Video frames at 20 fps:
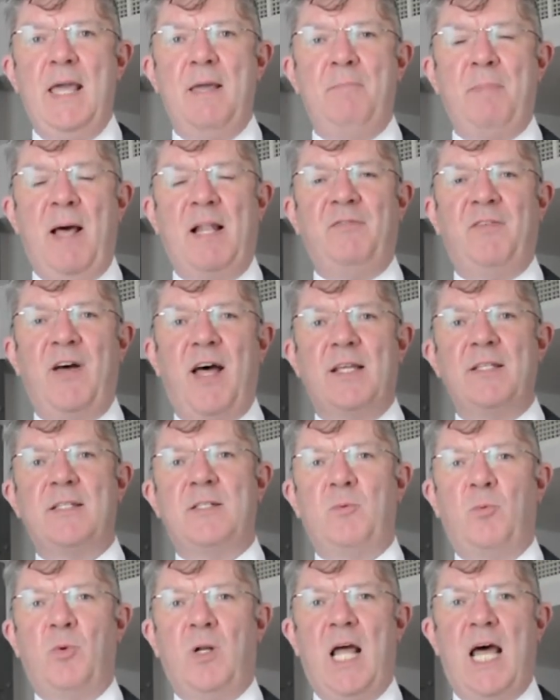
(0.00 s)

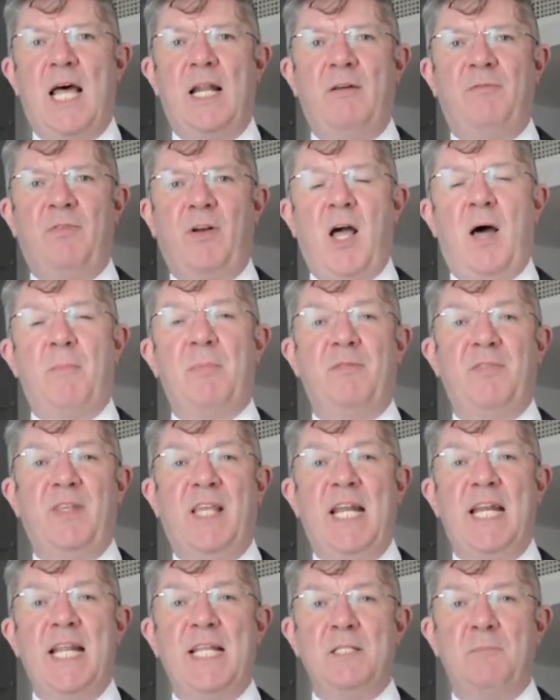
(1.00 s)
Belfast would have a copy of the
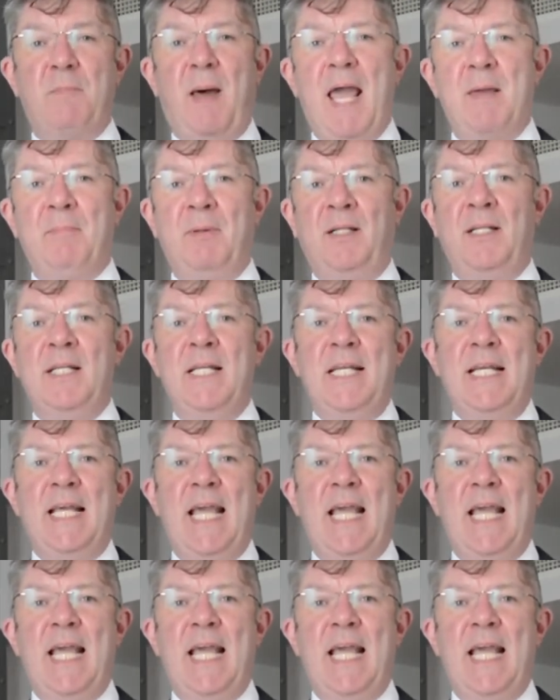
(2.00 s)
Gideon's Bible.